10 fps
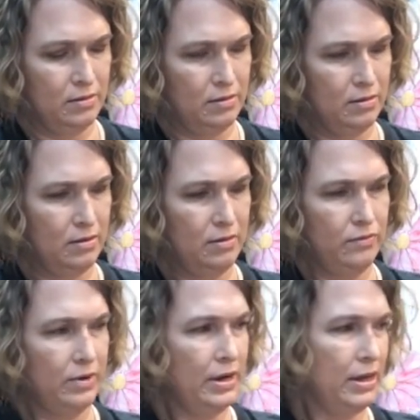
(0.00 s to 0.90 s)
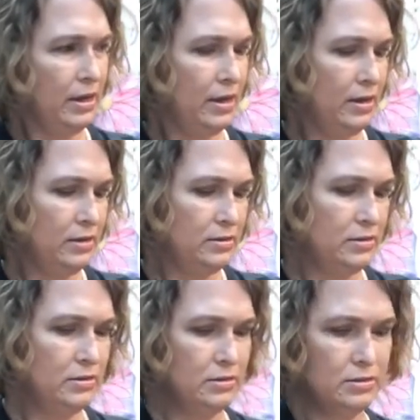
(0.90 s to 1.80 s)
All right,
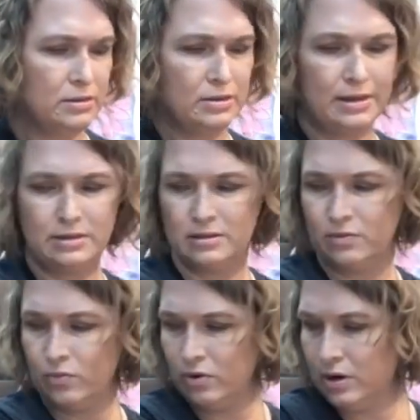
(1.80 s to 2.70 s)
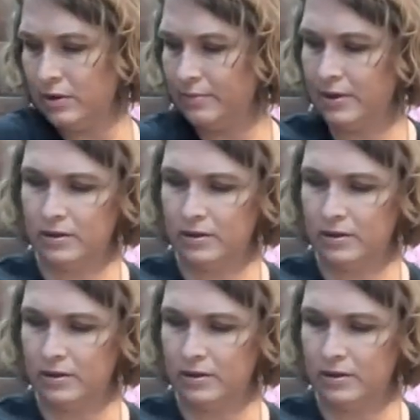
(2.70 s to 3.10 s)
it's nice and warm.